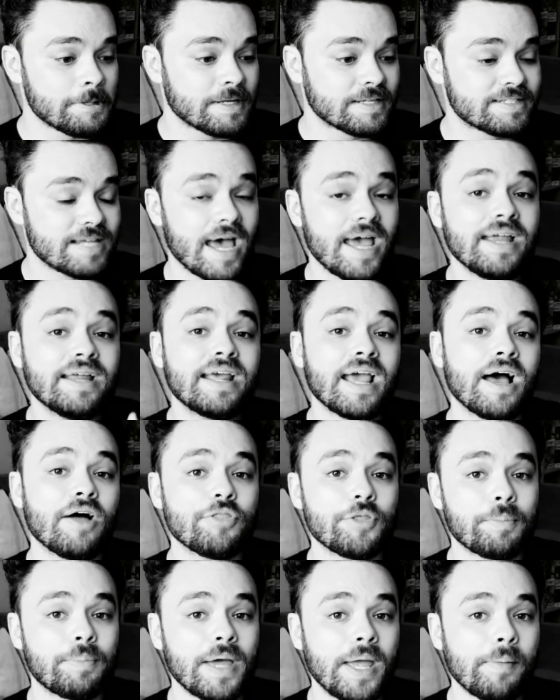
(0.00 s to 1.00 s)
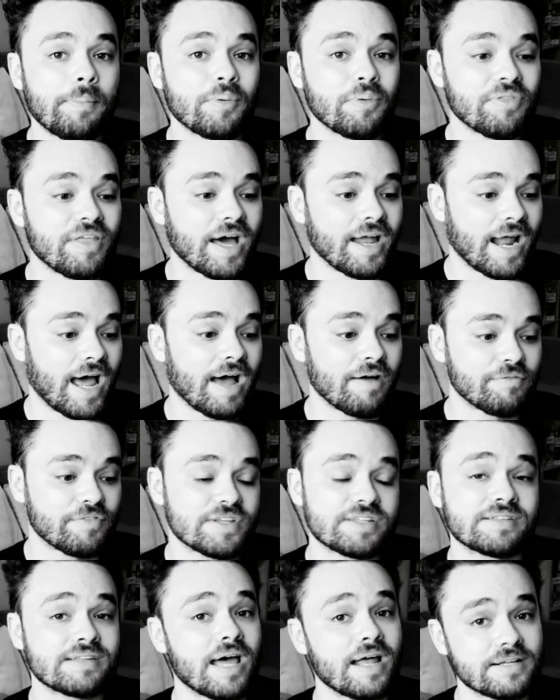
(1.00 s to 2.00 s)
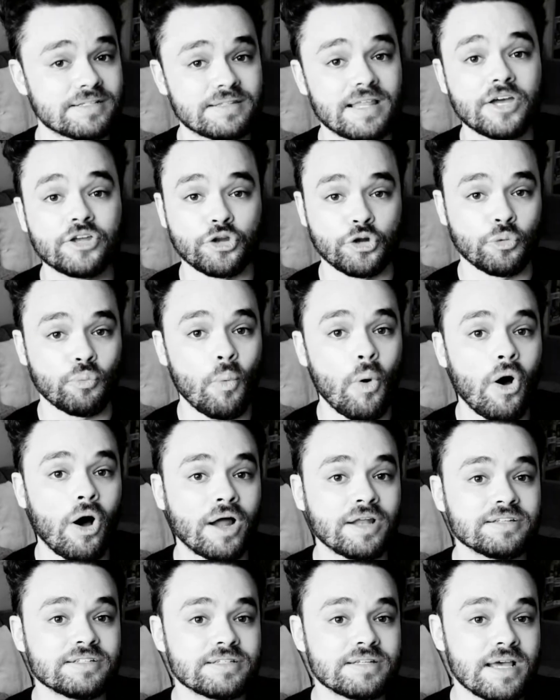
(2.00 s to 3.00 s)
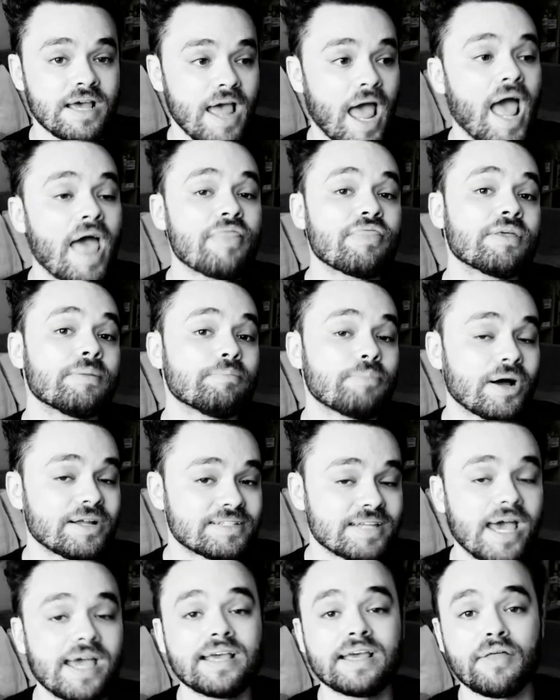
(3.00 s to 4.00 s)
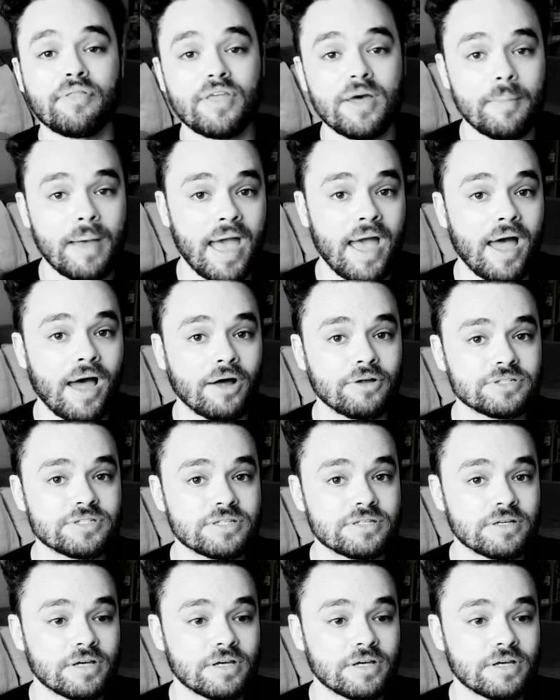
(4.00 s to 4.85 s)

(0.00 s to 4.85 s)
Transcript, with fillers: Take out the people that have the status that you want, and then by taking them out,